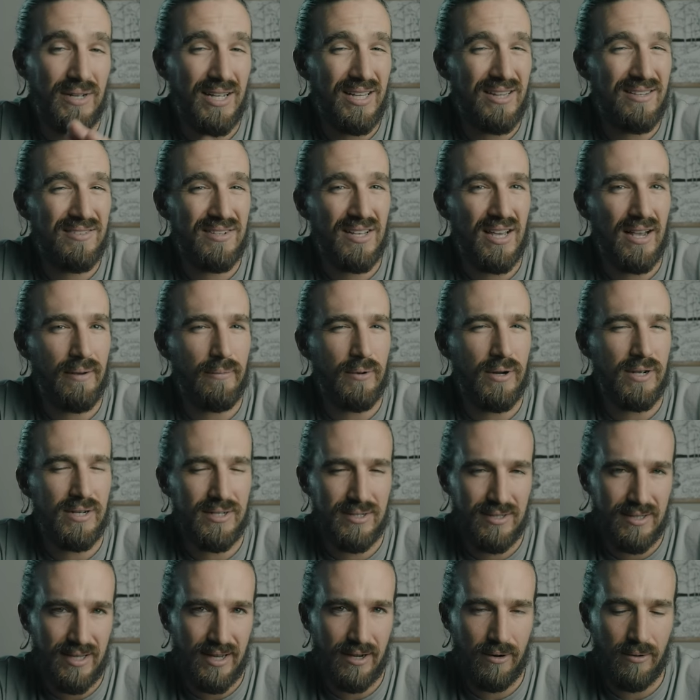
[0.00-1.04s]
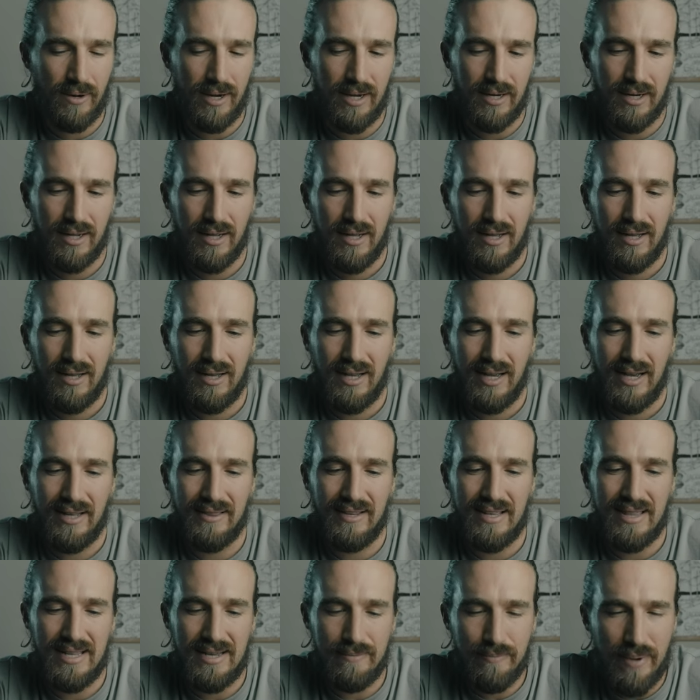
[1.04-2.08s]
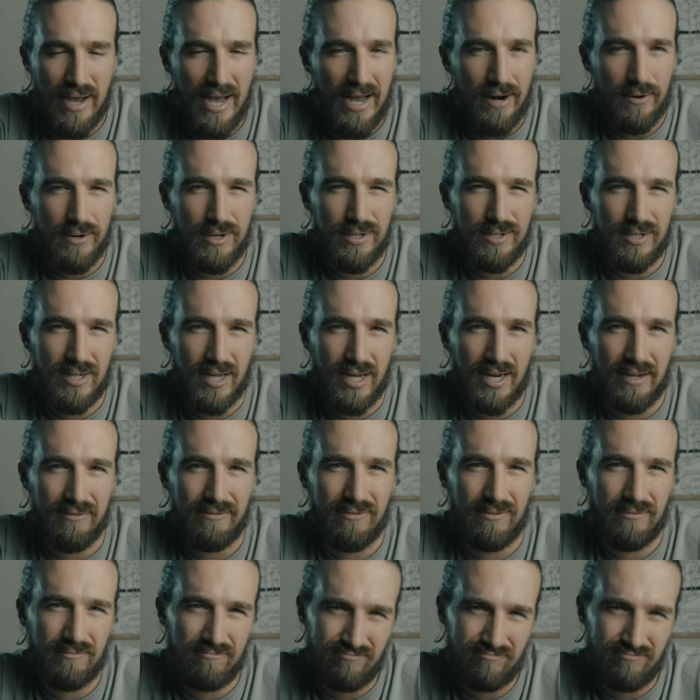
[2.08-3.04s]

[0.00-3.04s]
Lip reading: in this camera isn't that great, and then the batteries kind of